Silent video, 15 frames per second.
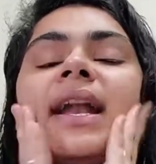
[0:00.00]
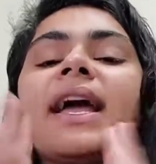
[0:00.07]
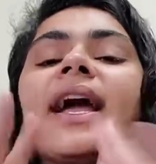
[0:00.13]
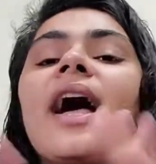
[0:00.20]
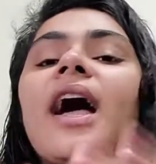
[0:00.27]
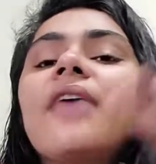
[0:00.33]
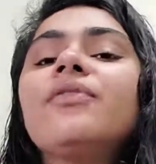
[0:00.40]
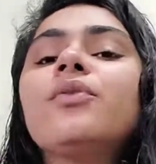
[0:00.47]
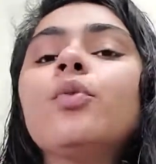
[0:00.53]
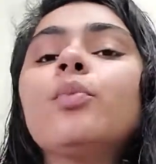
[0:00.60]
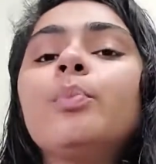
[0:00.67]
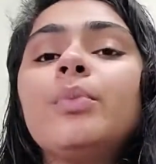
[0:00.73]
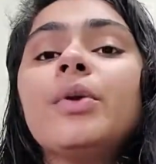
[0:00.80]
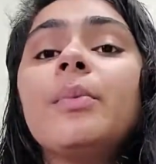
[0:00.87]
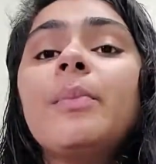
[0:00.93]
Like I have to
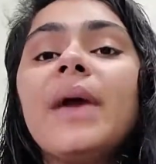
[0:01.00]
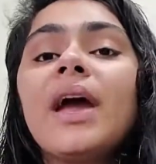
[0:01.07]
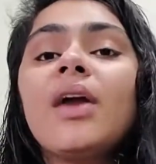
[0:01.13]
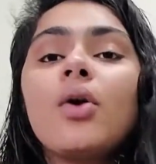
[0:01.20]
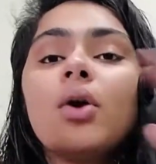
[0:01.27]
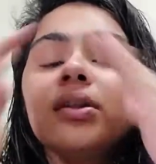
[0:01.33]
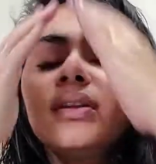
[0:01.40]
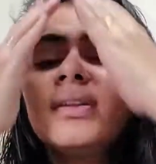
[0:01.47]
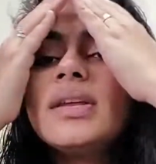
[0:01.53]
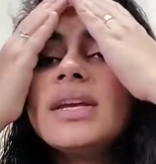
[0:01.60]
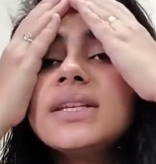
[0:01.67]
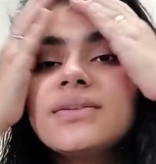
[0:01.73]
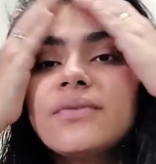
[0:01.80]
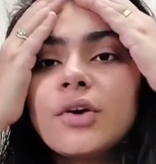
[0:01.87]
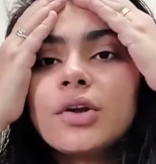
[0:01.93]
prepare all the
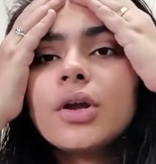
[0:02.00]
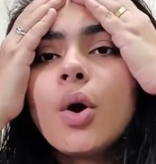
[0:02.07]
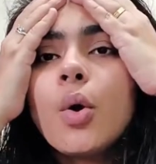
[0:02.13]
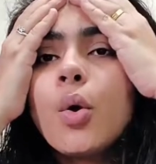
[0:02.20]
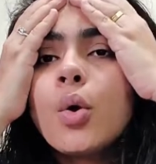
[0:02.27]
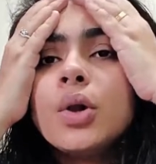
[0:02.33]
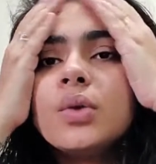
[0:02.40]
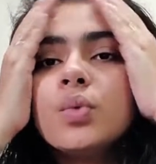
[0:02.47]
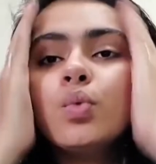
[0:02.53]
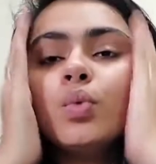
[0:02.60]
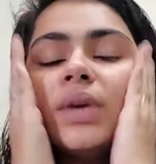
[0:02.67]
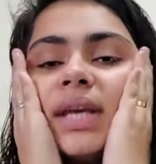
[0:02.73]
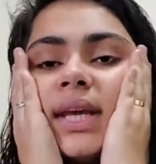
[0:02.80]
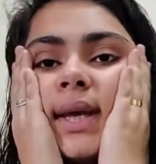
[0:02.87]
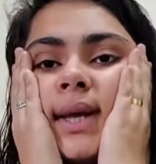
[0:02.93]
things for the whole
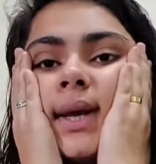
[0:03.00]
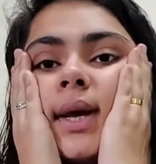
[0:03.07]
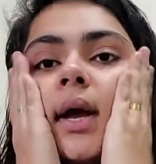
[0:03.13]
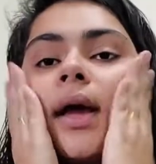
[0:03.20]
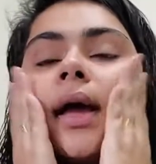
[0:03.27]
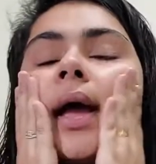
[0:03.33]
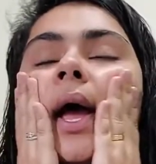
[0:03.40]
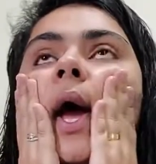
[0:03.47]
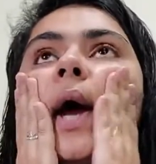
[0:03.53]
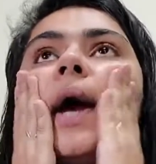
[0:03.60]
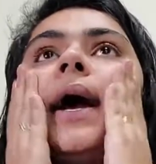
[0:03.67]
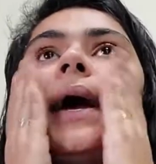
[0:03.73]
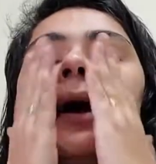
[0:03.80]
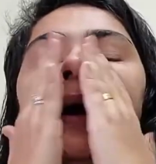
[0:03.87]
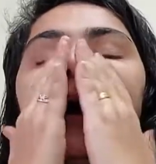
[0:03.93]
week,
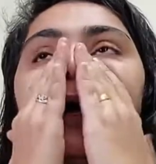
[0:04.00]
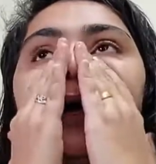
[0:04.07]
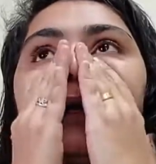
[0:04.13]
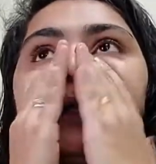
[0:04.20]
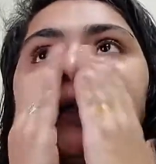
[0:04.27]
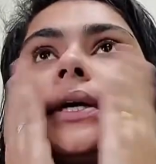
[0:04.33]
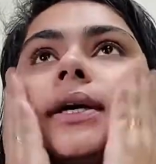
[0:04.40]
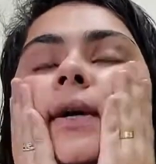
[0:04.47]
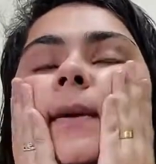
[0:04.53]
and